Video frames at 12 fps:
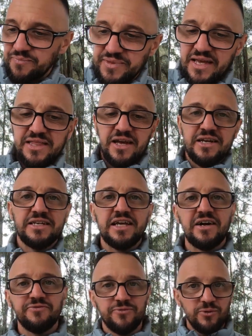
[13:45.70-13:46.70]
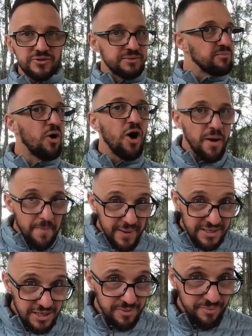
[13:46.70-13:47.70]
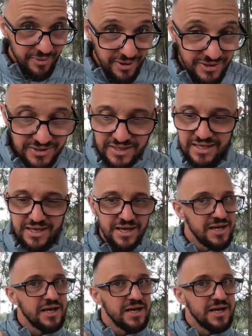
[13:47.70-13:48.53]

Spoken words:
They're the only downfalls, in my opinion, personally.